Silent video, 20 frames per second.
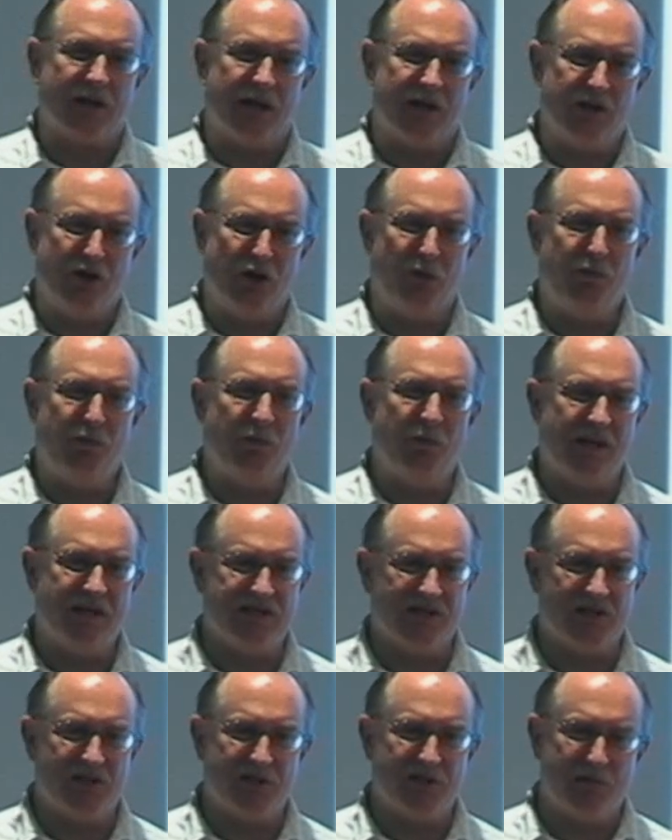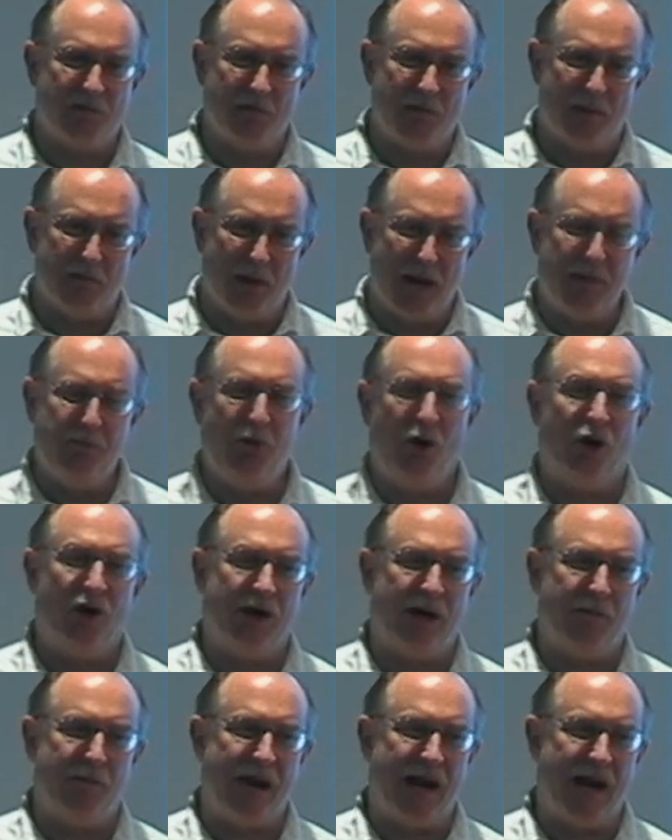Your, he says, my
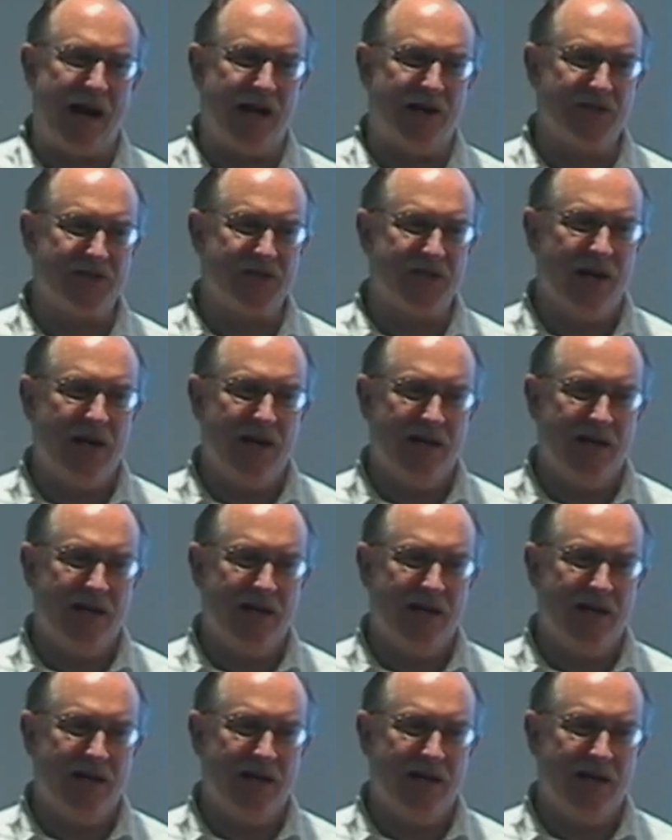program has